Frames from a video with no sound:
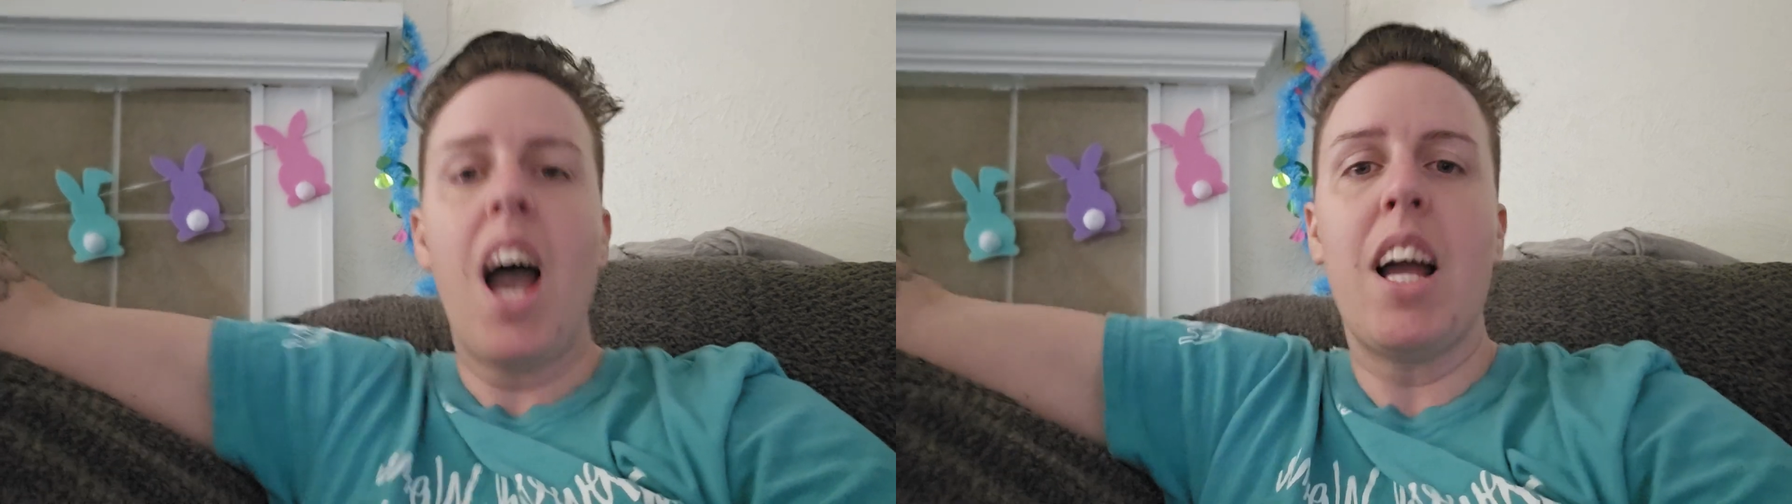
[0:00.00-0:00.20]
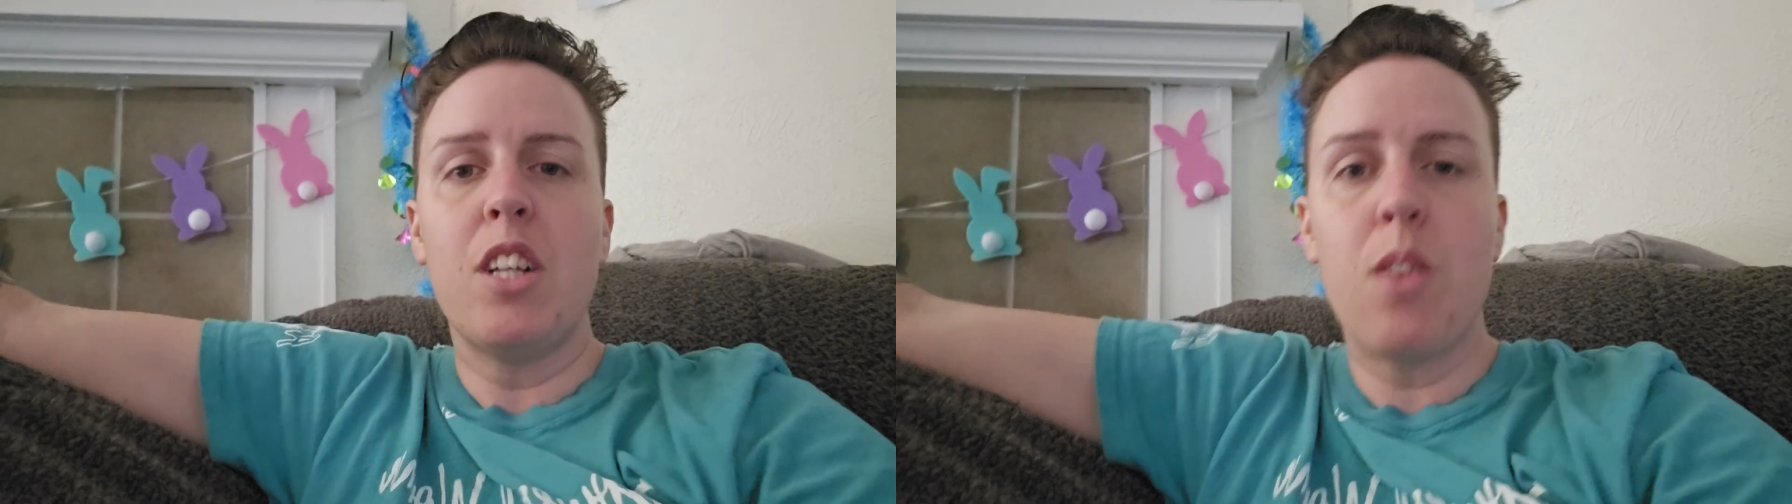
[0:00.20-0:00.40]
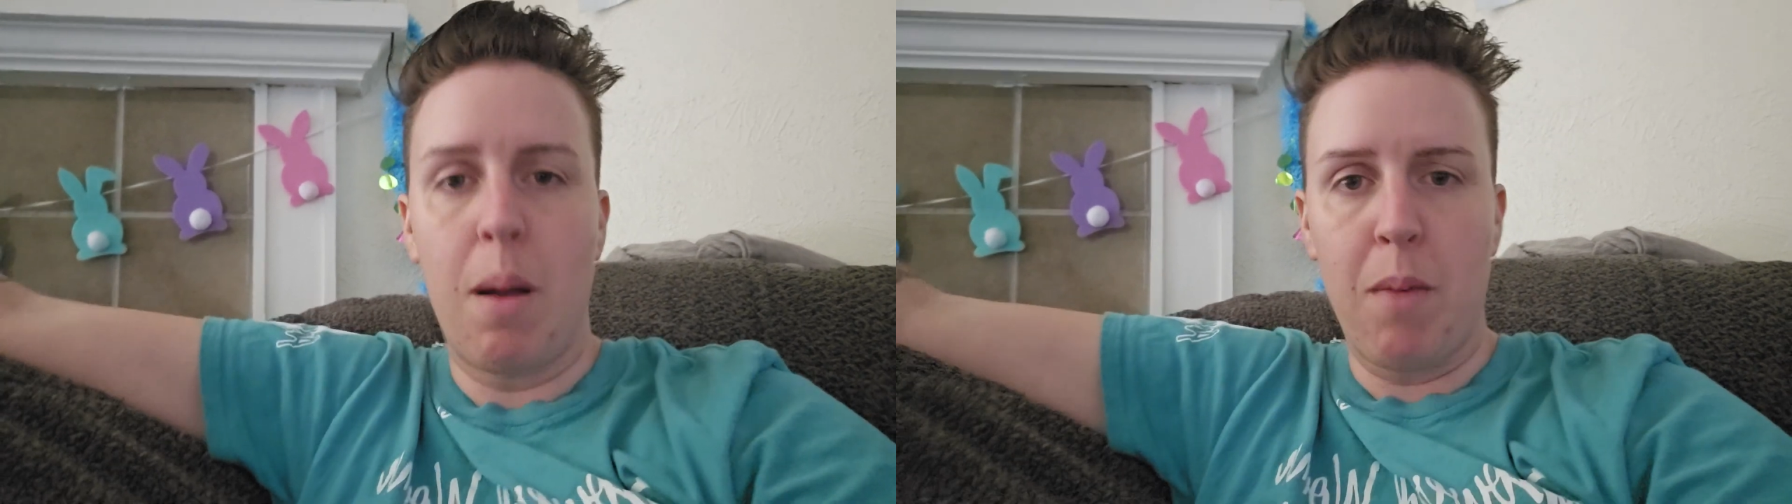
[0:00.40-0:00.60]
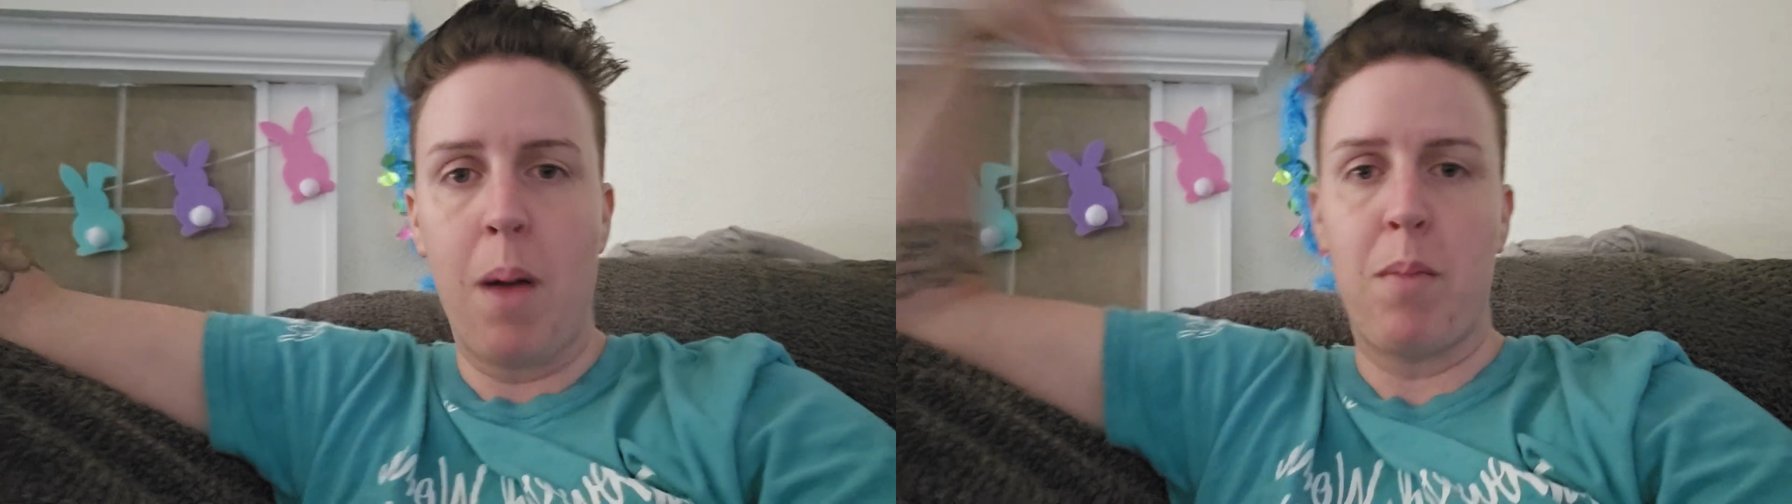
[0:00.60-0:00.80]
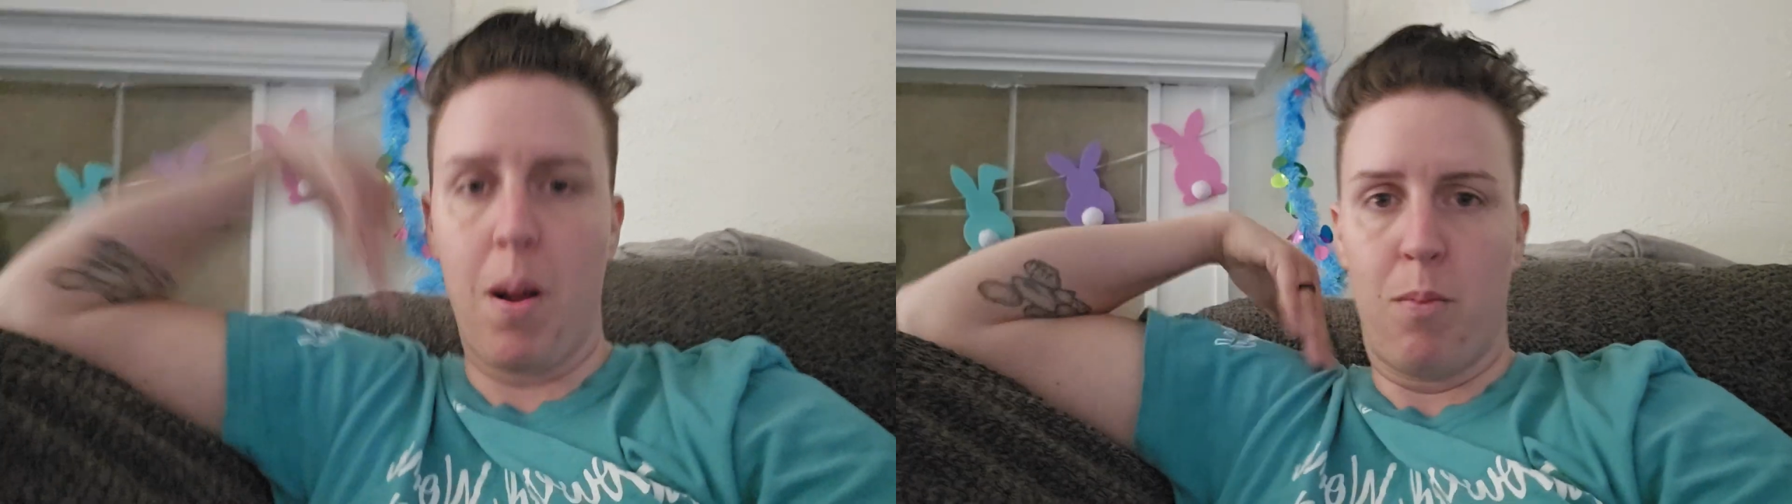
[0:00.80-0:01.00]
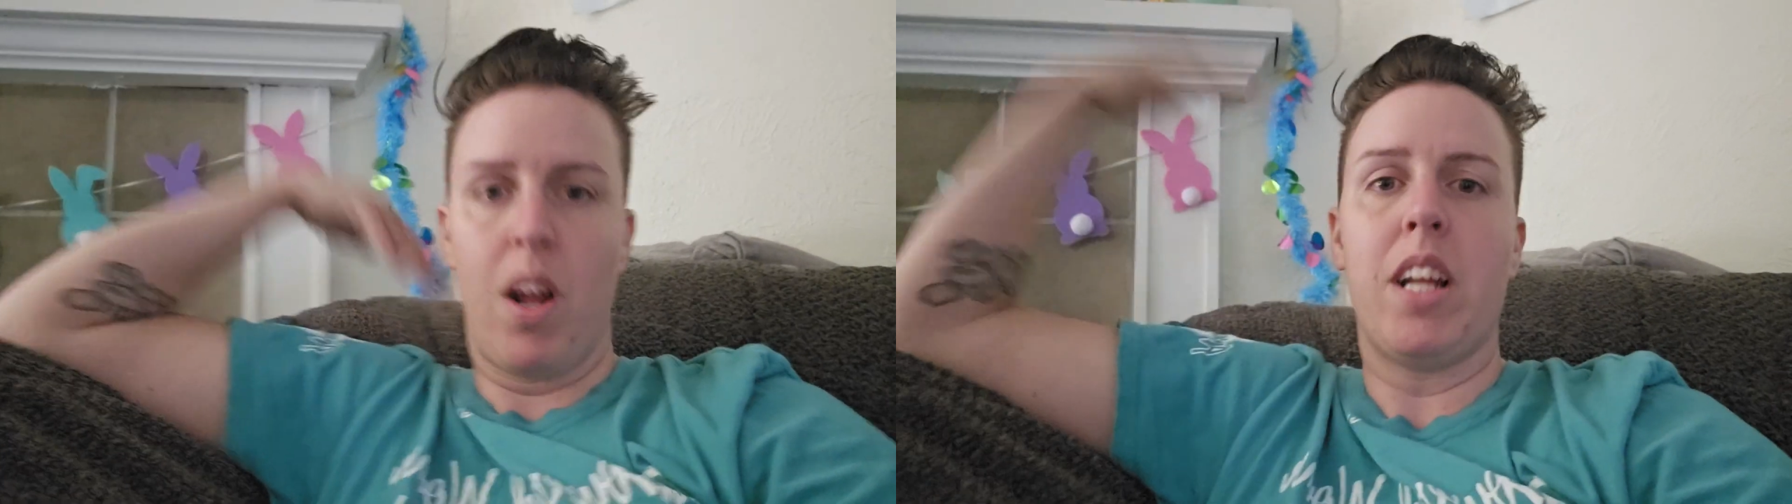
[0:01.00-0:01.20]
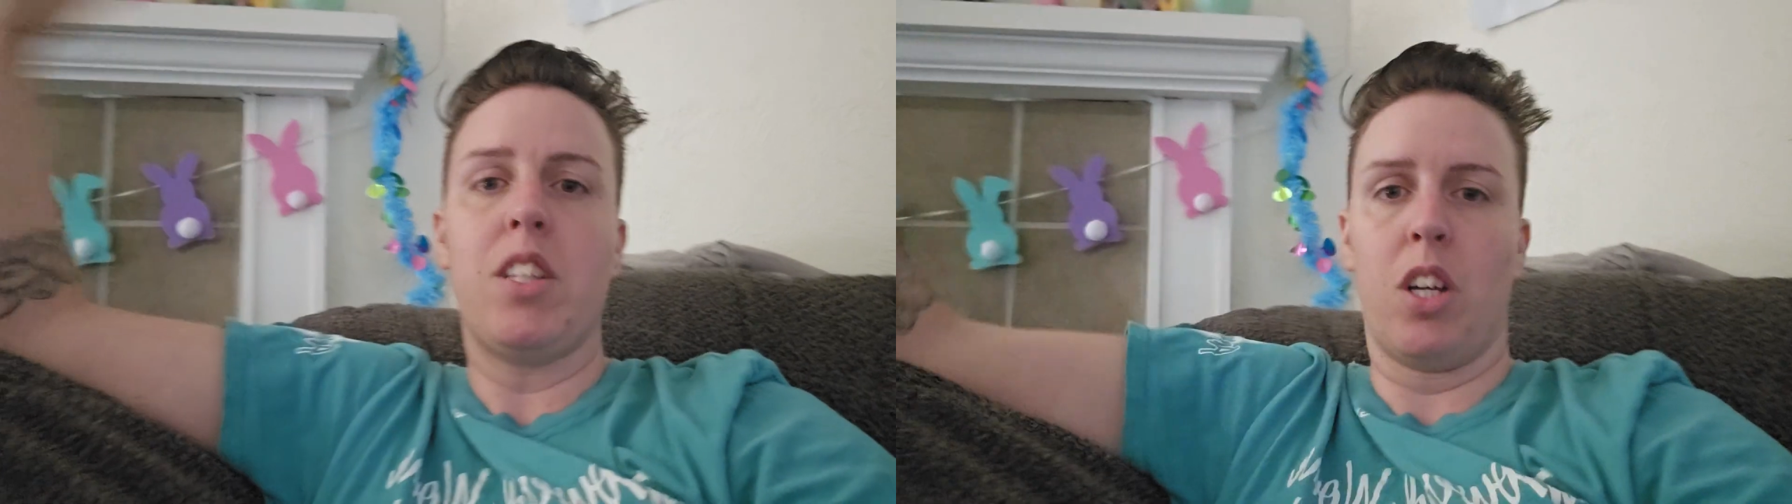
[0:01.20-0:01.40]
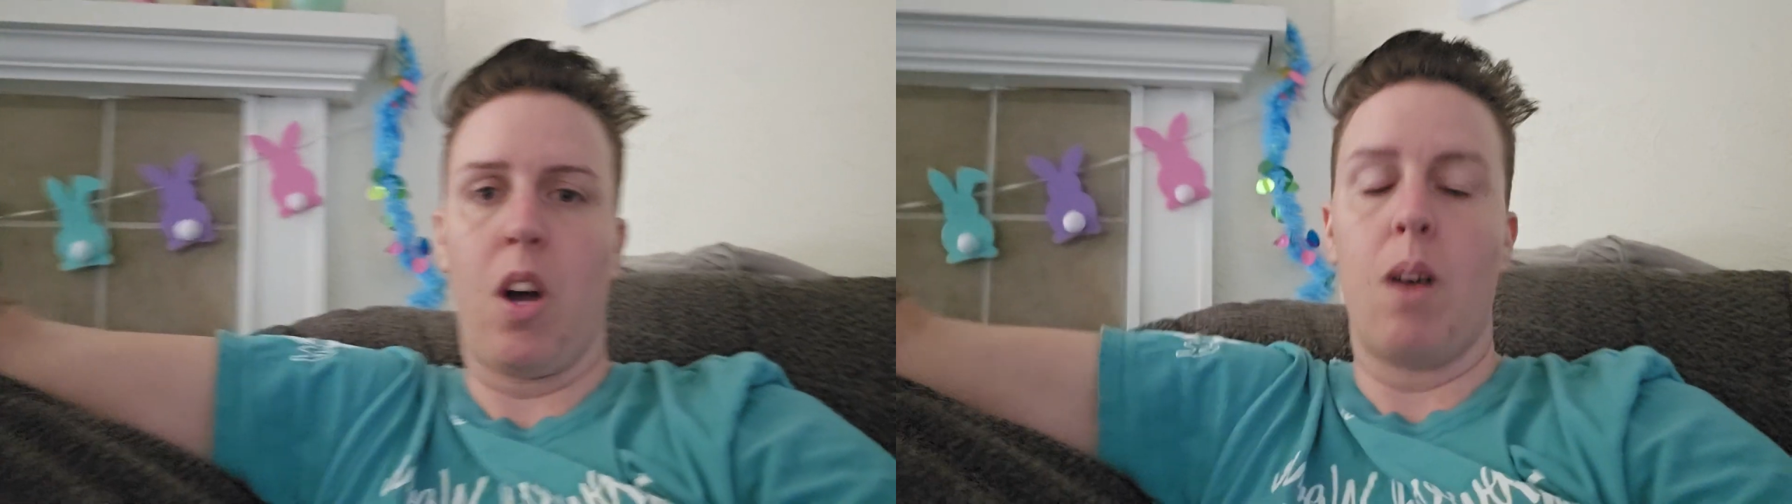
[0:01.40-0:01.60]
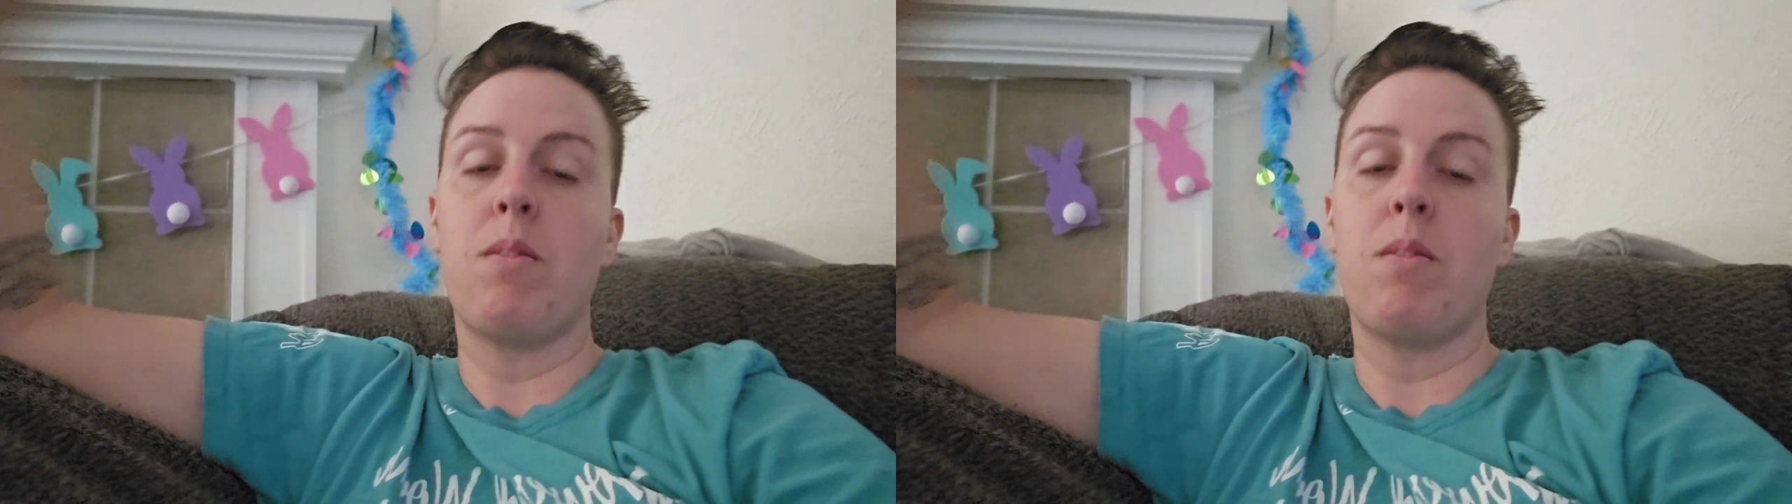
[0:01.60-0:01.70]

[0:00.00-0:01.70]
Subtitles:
I'm ready to go.